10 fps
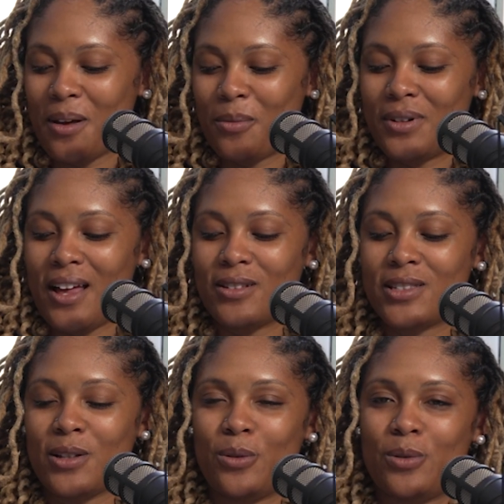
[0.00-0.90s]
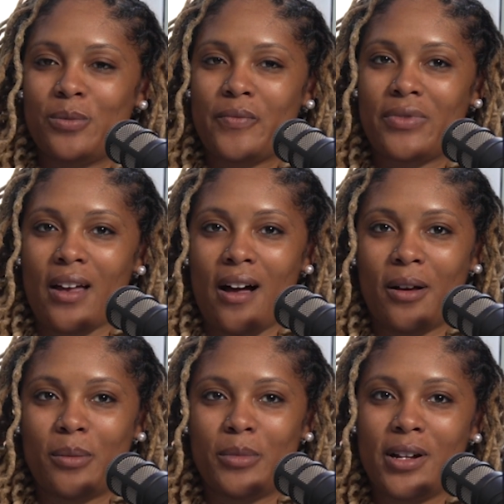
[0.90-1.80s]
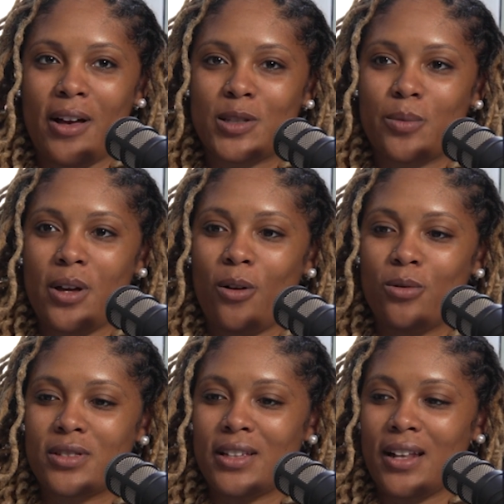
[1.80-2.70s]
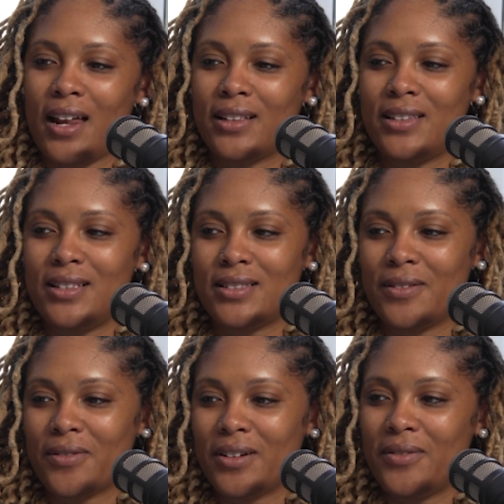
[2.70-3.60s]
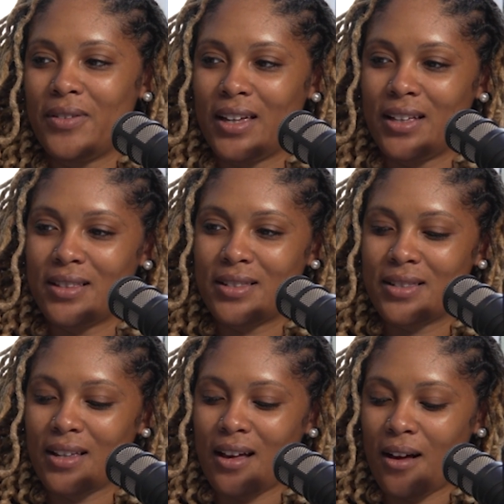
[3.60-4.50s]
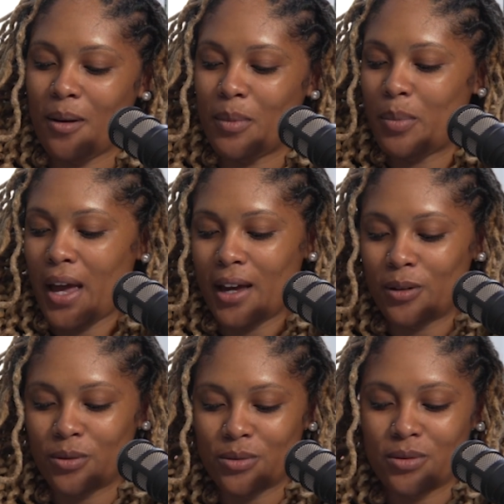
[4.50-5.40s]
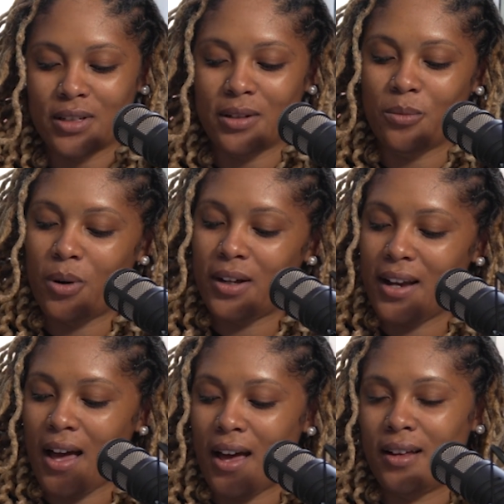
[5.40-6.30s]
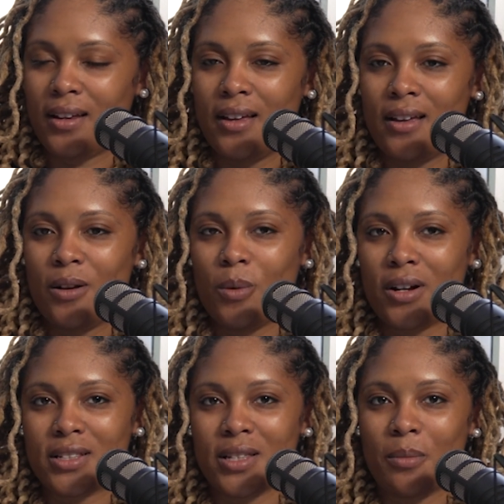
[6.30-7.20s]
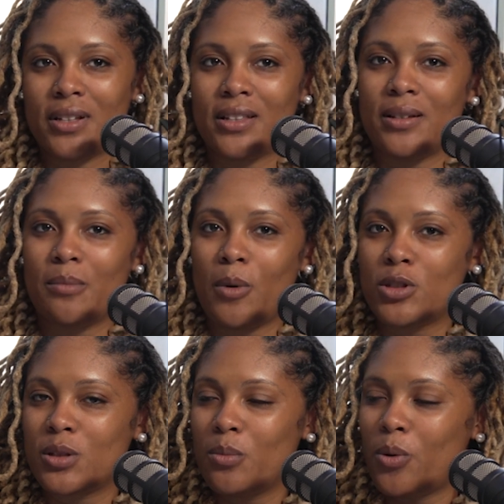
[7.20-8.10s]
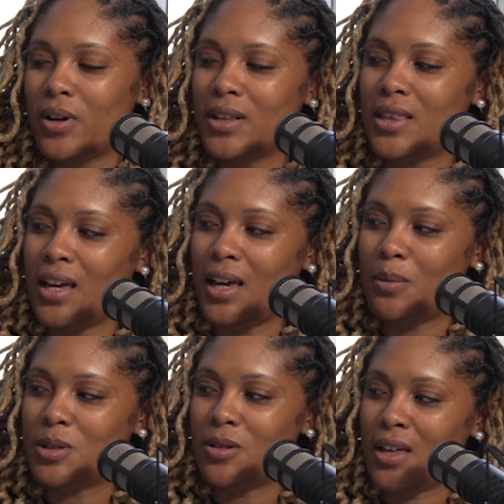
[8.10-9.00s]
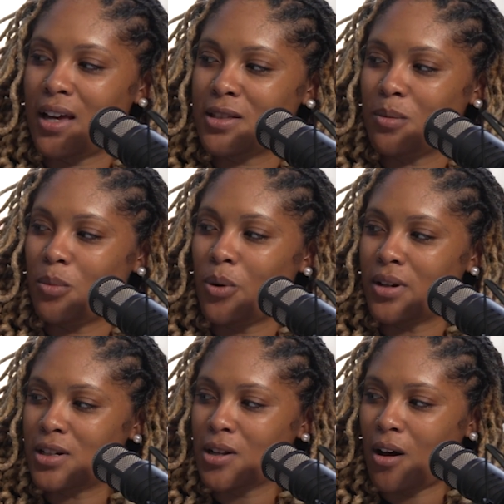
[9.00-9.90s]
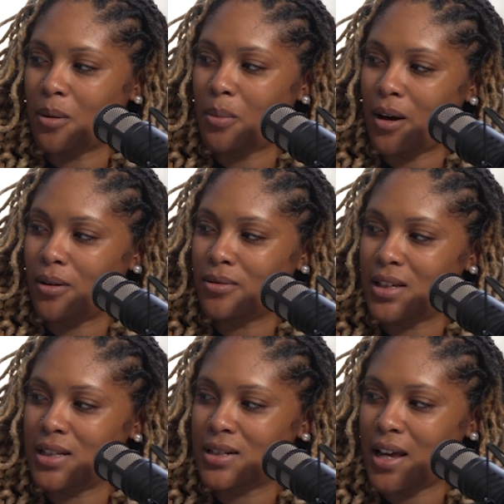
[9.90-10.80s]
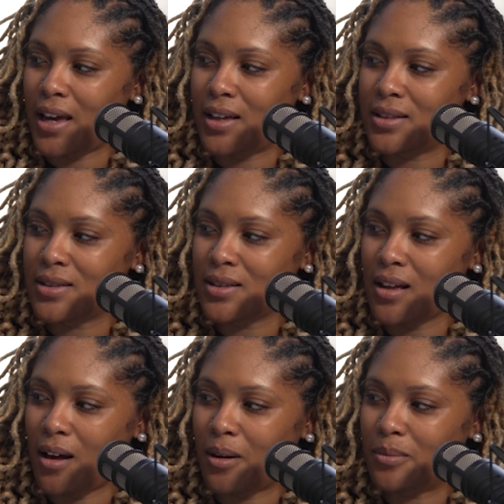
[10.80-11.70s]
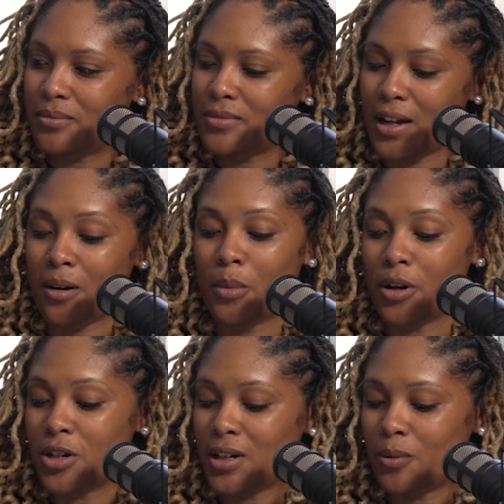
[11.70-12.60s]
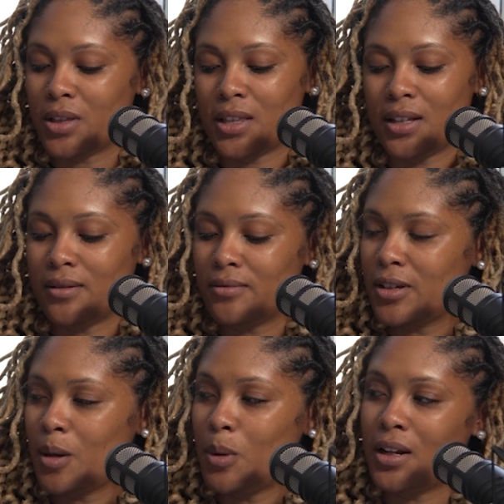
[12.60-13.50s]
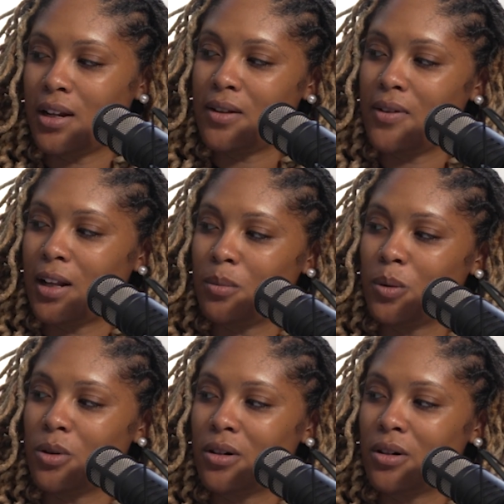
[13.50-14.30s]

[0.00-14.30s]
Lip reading: double now. So, as we host a lot of these different events and panels and whatnot, what are some of the most important themes you think it's important to talk about these days that are emerging within community development